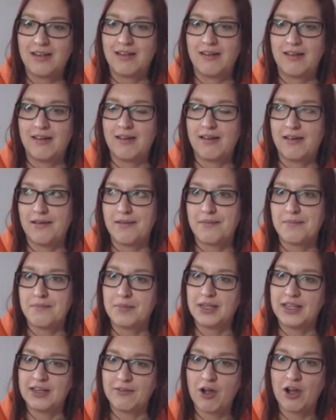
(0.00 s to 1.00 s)
You're going to get a
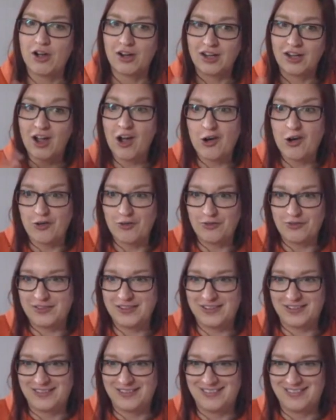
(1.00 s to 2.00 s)
load um, of people message
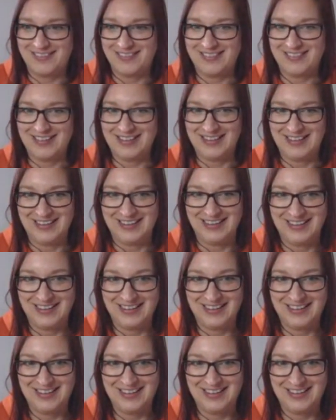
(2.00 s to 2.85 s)
you, like, you're going